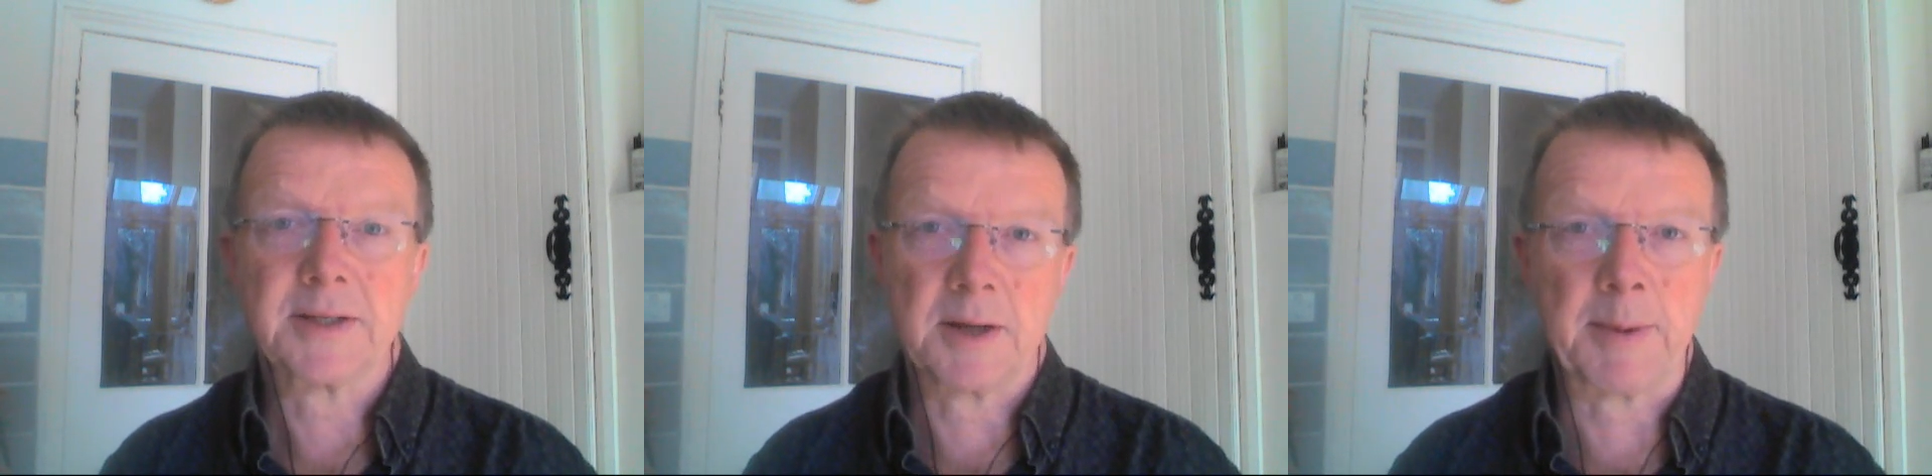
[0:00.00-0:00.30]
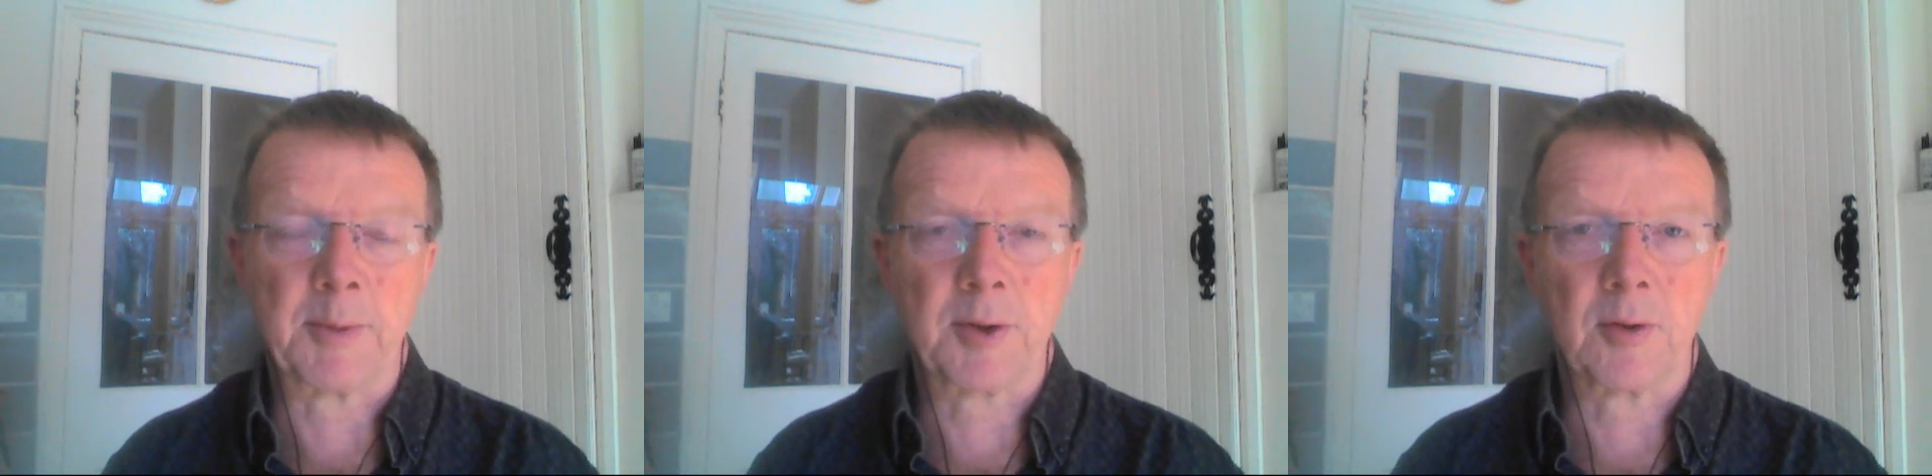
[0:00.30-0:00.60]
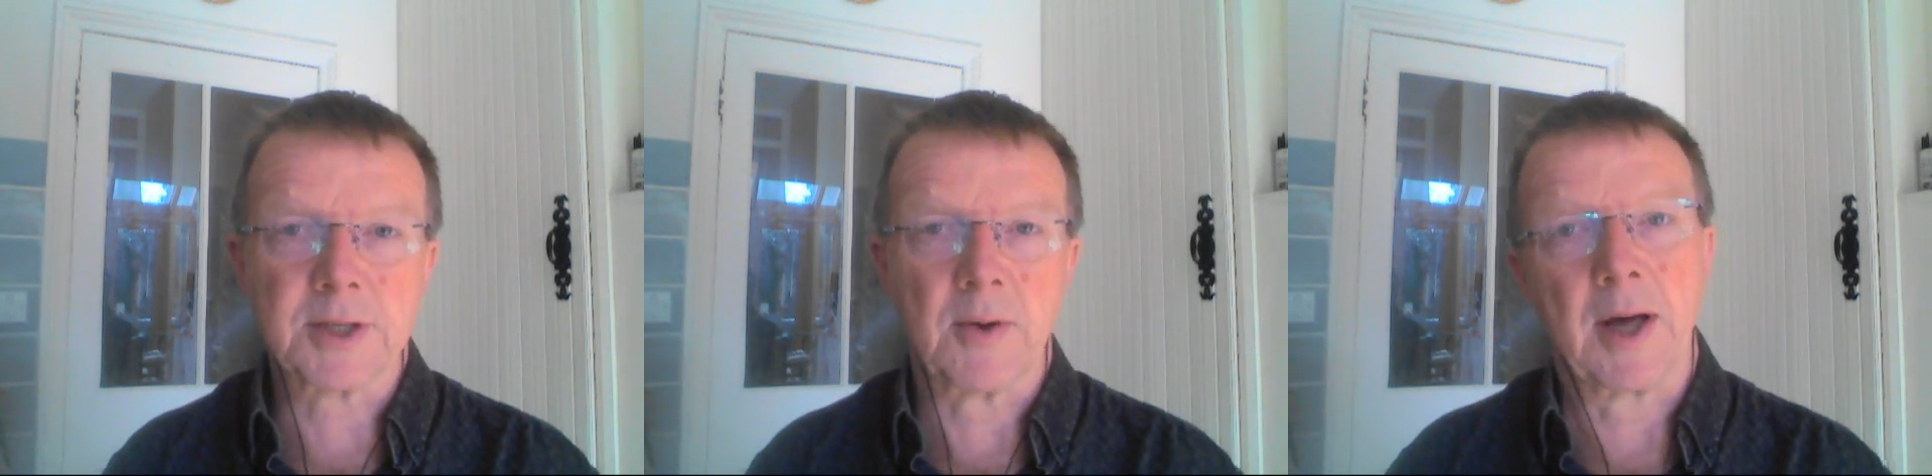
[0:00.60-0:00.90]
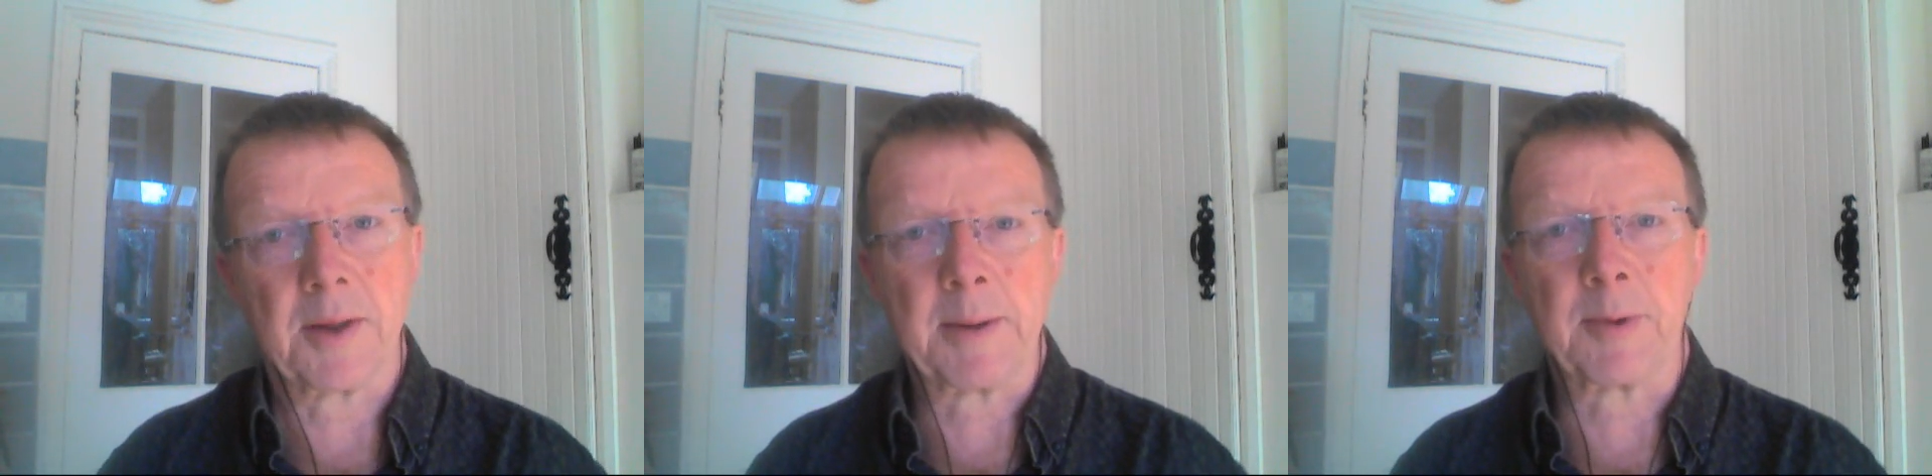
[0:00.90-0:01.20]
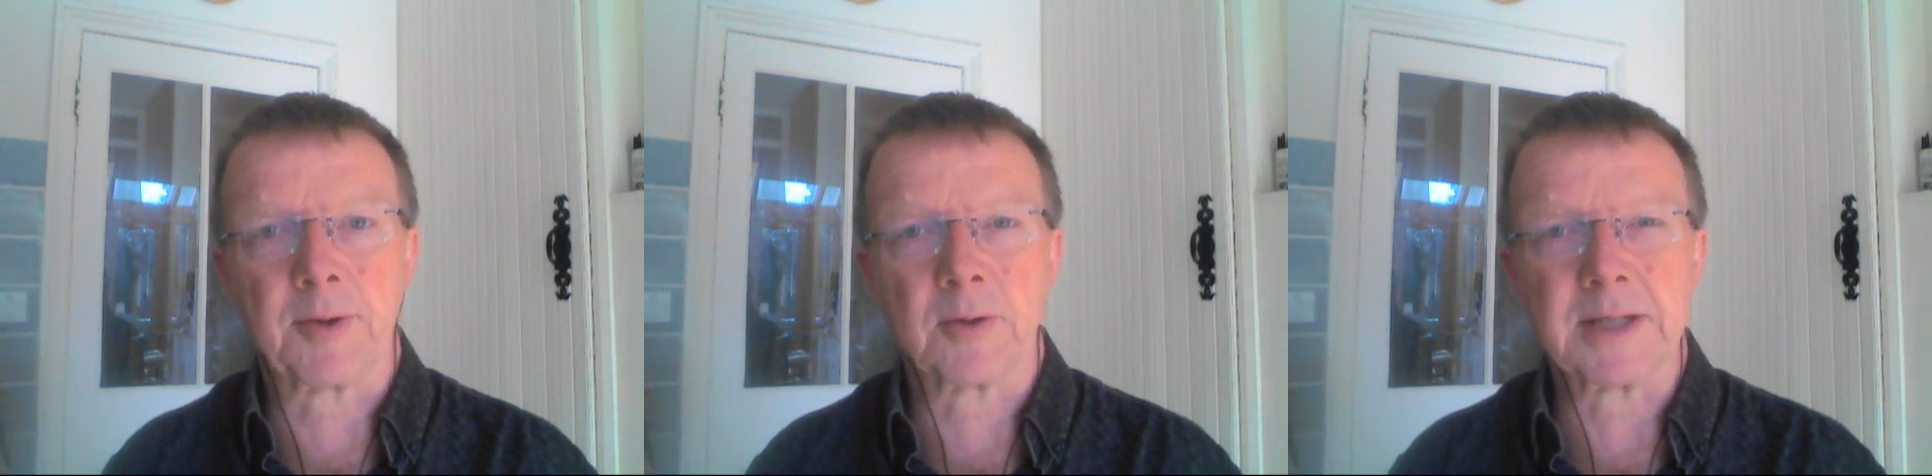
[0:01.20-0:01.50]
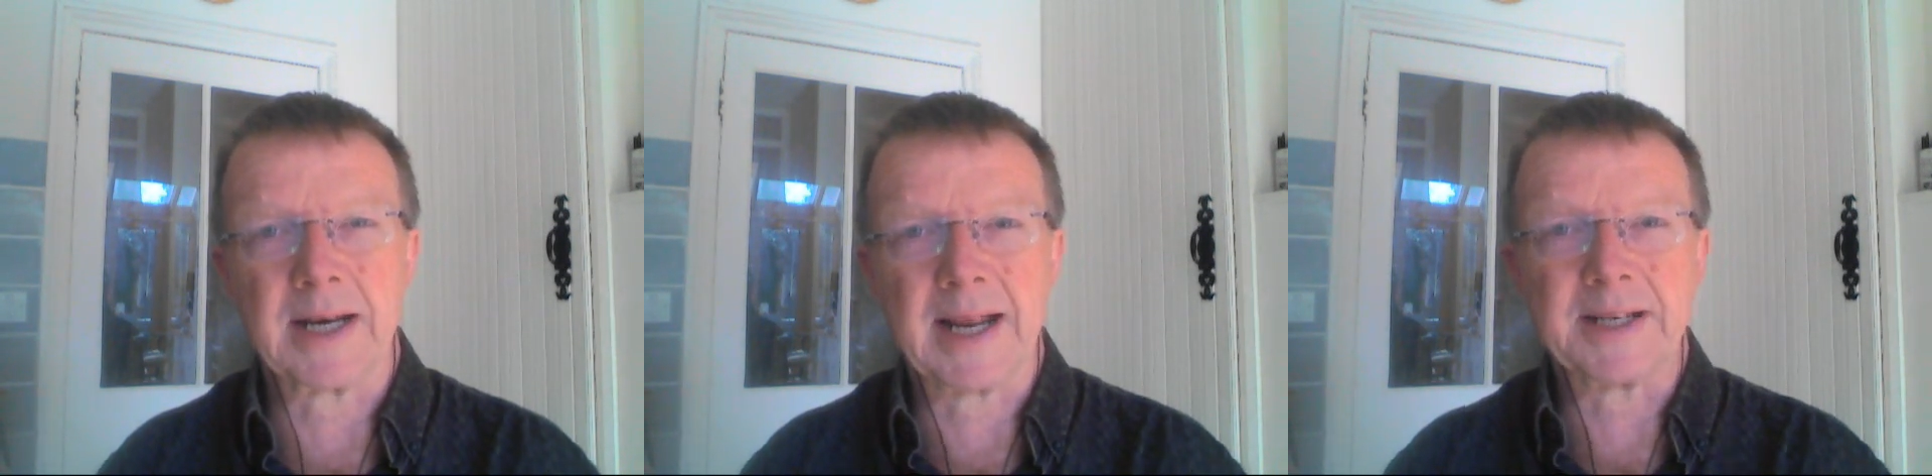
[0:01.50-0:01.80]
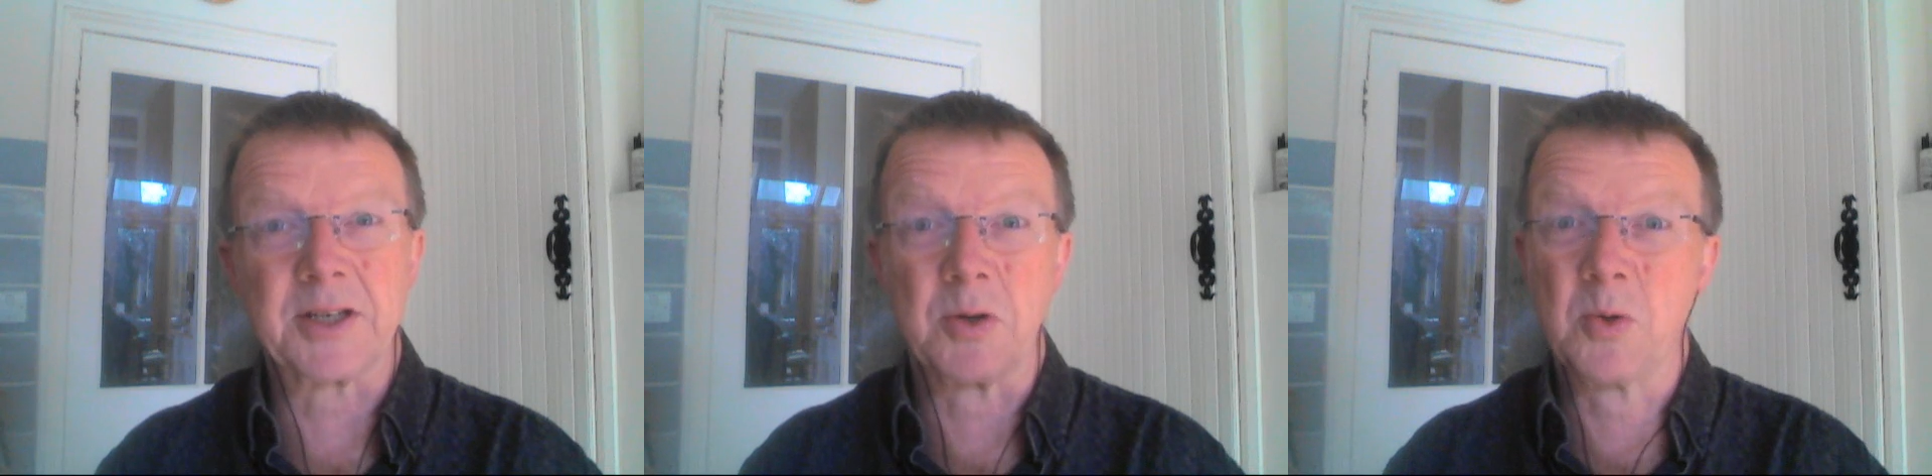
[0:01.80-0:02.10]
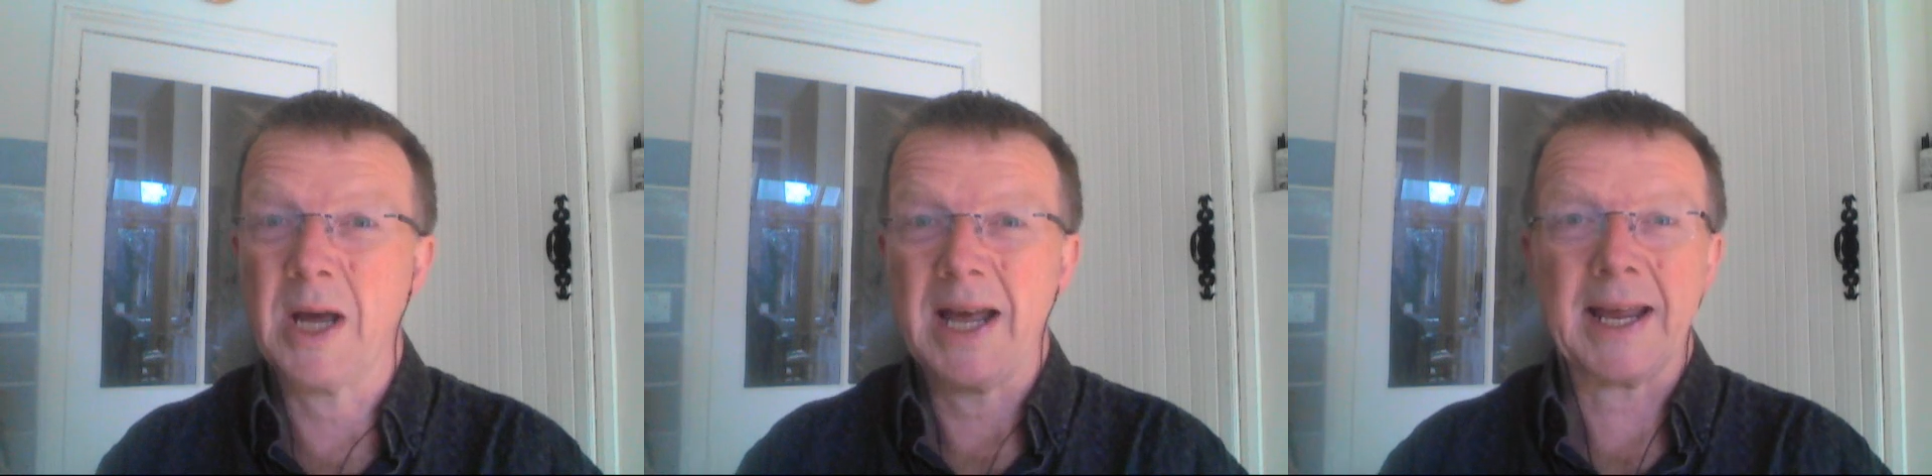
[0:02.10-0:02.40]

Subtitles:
Some people thought so, other people thought it led to